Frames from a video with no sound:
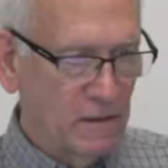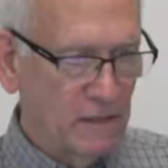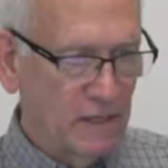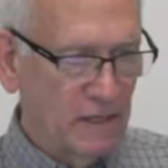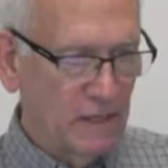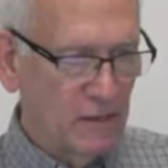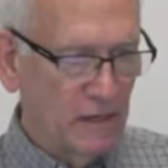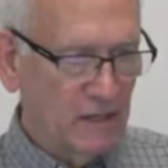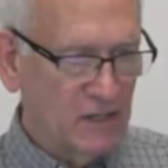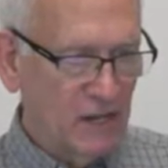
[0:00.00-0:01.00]
The
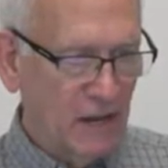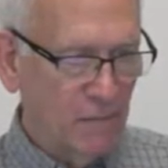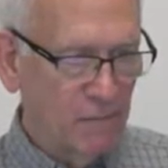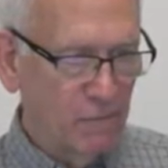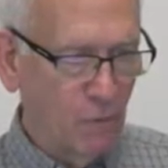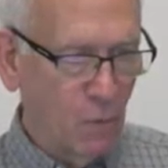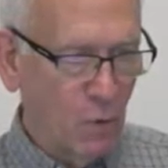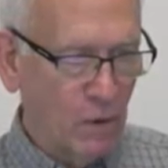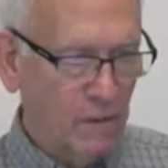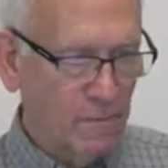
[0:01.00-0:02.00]
exam
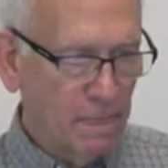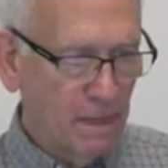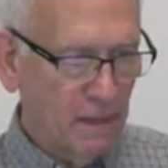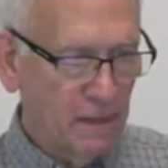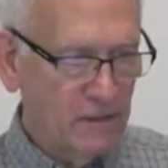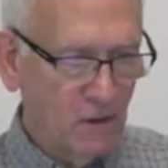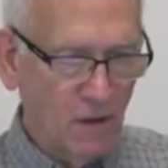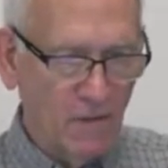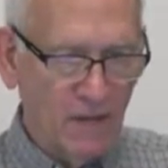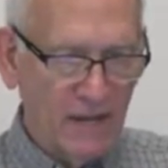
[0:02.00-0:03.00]
four is
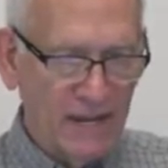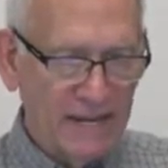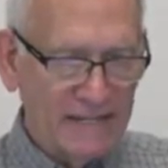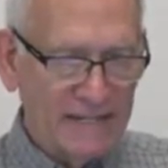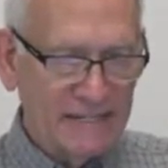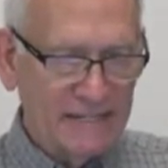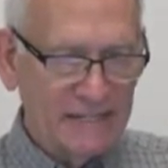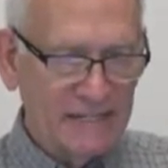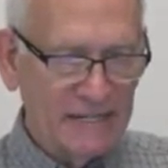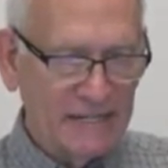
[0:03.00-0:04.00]
on the
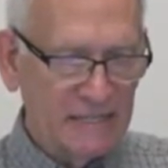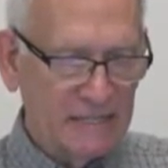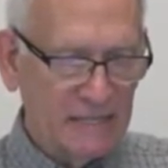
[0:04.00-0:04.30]
18th